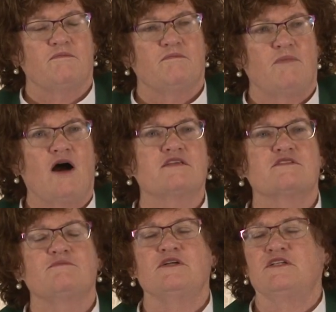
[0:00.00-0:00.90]

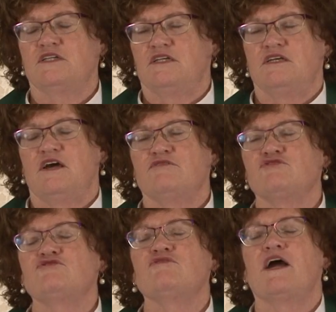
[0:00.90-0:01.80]
possibility of
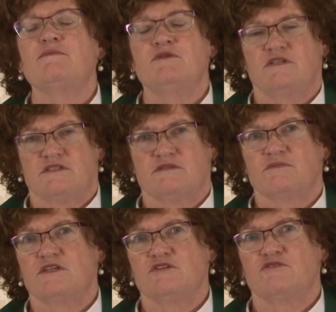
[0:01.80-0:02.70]
tribalism
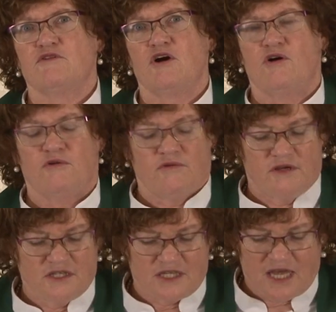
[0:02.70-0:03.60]
can grow
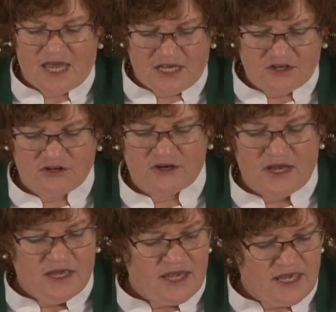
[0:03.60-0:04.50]
into anger
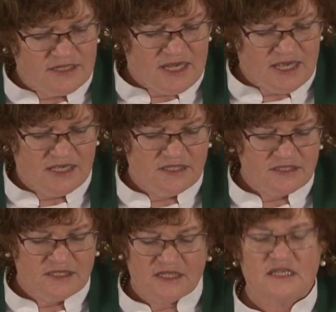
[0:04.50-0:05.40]
and hate.
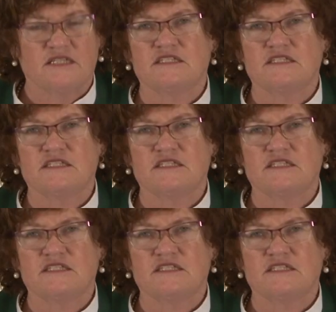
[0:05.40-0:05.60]
It can